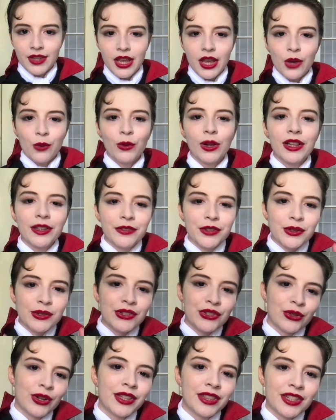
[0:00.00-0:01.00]
Well, if you
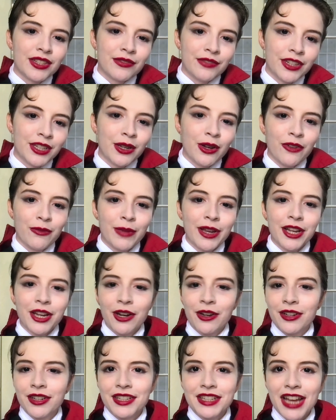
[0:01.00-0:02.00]
enjoyed this video of my
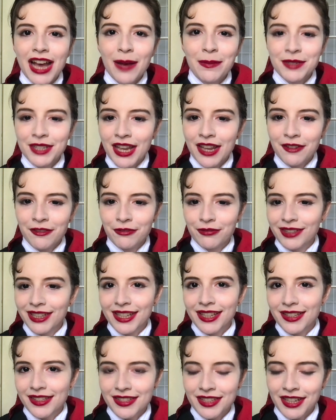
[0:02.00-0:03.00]
current top 10
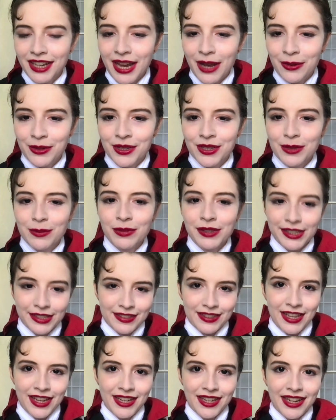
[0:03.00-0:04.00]
freakiest encounters, please
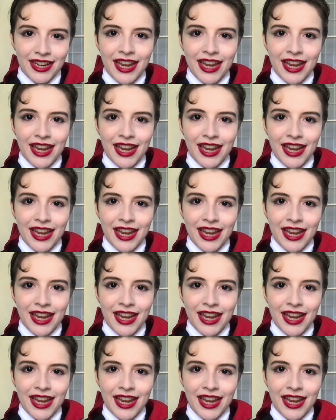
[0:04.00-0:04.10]
like.